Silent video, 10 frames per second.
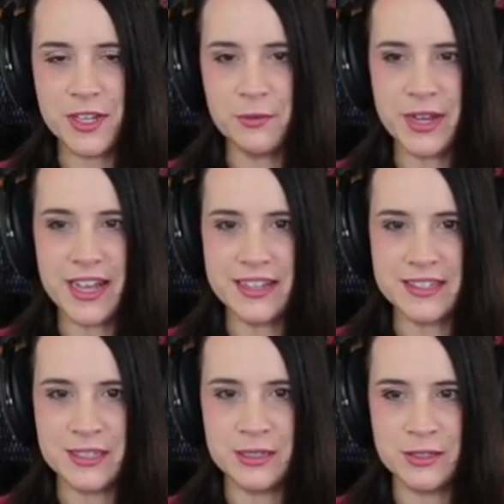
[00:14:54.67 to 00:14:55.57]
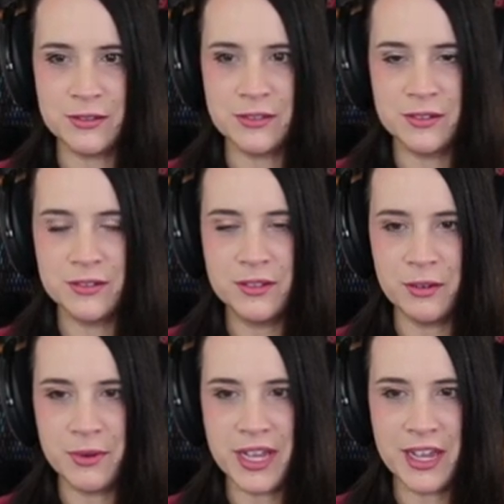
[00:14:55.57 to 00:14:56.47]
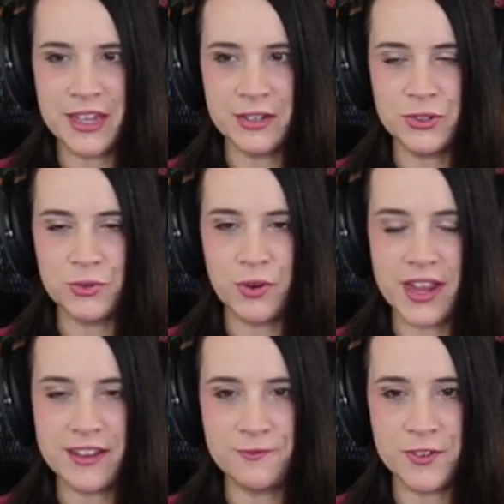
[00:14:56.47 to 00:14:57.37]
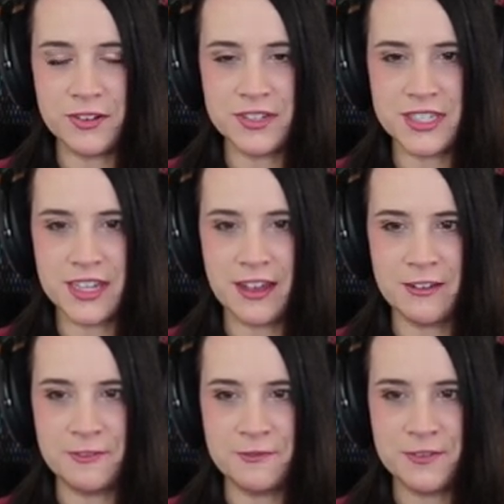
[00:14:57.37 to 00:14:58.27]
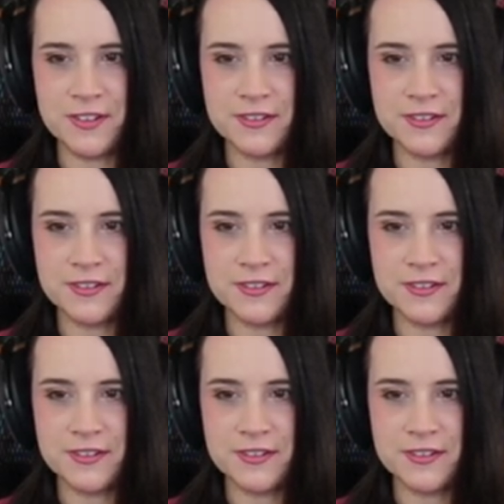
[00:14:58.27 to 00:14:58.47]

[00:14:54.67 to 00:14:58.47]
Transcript: Go ahead, Sissel. Go ahead and try it for yourself.